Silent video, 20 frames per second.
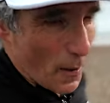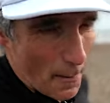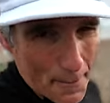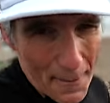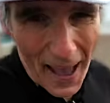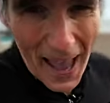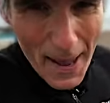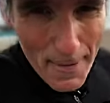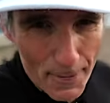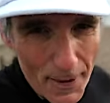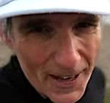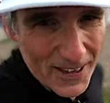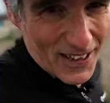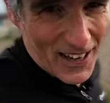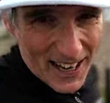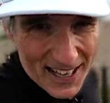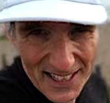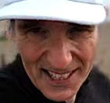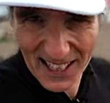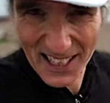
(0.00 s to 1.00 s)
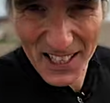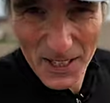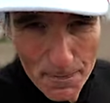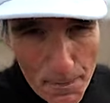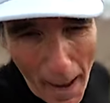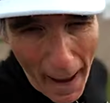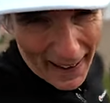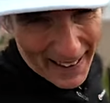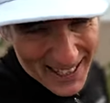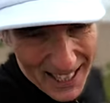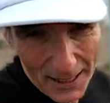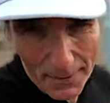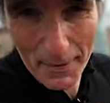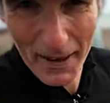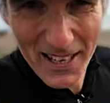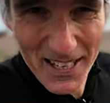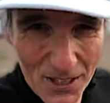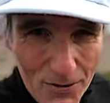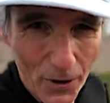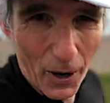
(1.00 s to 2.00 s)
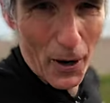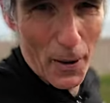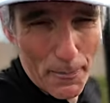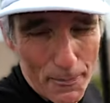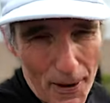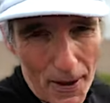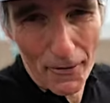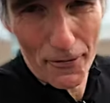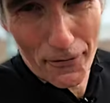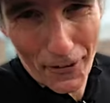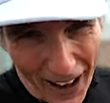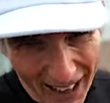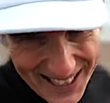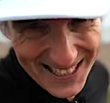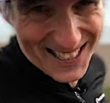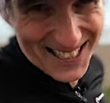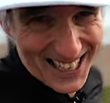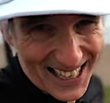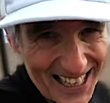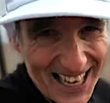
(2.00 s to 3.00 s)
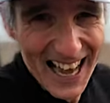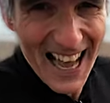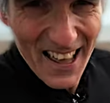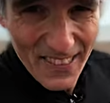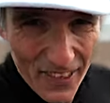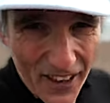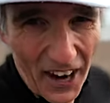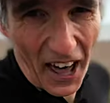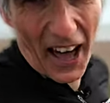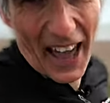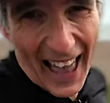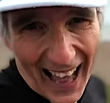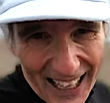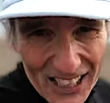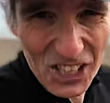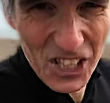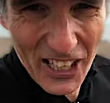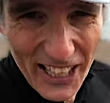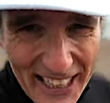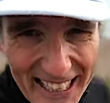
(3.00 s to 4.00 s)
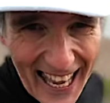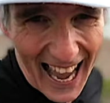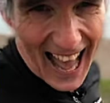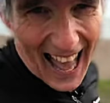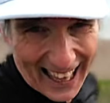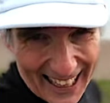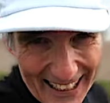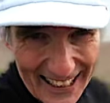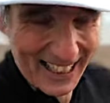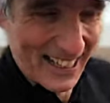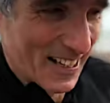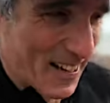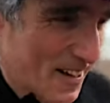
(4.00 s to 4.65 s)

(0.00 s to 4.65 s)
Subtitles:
it may be that it's expecting me to run a bit faster than I actually can.